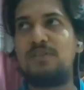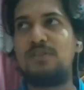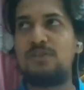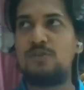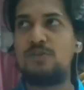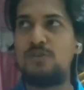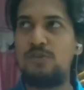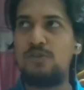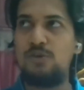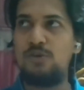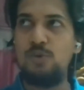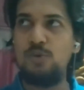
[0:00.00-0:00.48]

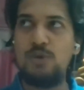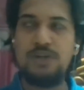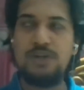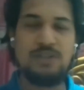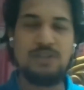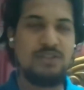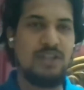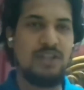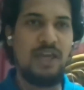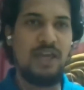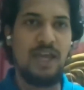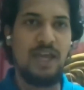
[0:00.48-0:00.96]
towards
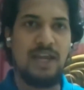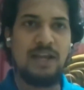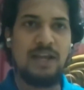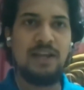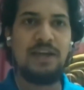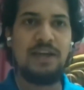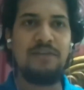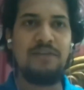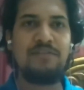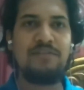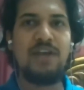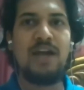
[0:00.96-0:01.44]
the end,
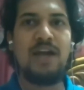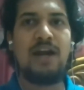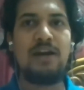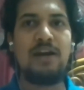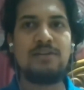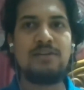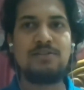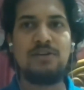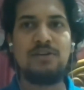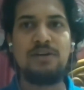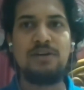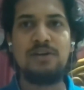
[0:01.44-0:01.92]
if there are
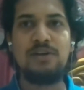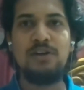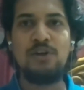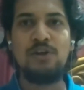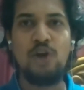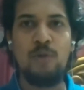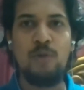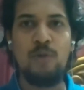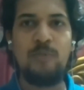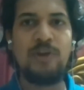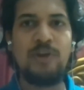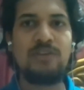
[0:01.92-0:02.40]
certain
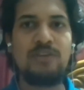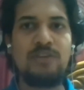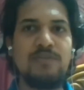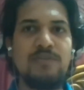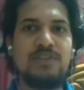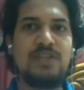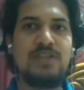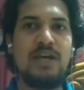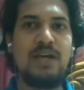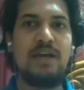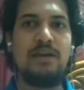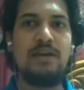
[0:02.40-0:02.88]
topics which
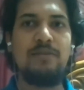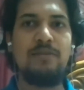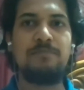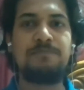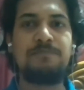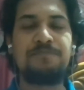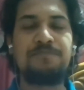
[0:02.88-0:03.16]
I